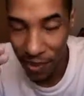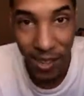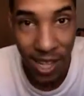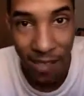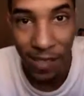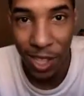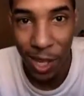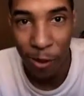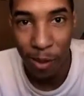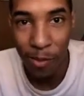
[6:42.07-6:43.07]
50 levels
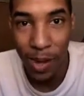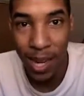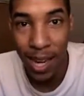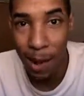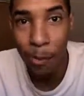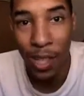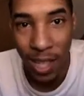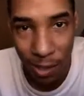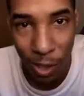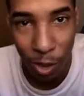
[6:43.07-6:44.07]
lower than me, and I'm only
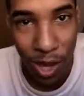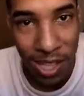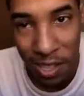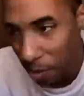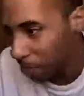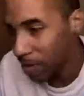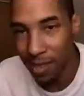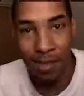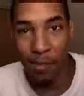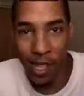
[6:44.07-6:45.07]
level 20. So I
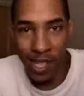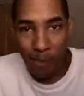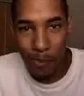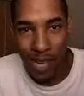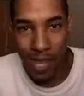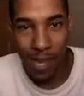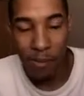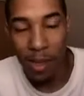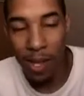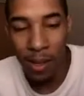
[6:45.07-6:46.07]
mean, what does that make
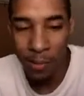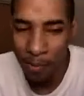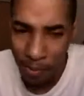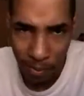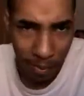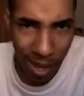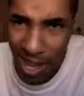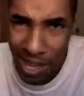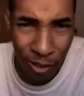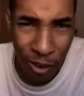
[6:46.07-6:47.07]
them?
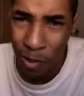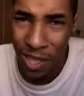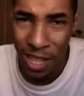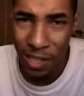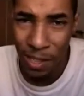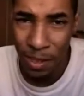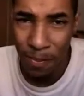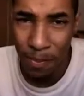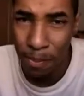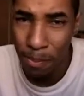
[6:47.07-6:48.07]
And their armor's not good.
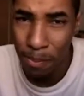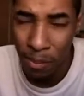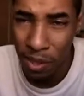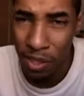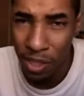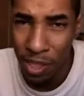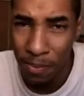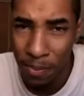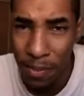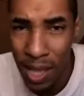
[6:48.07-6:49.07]
My armor's the
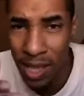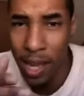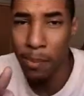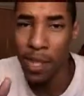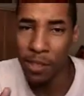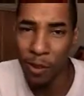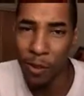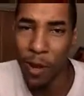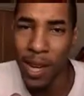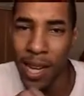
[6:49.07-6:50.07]
shit. Got the ebony
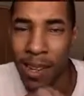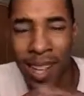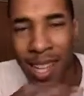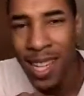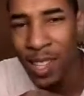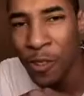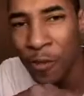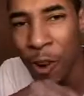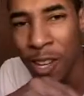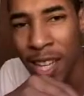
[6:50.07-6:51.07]
sword right now. Not too
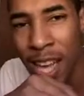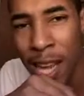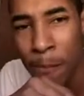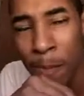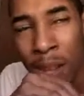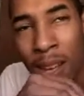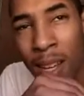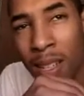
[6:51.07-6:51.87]
far in the game.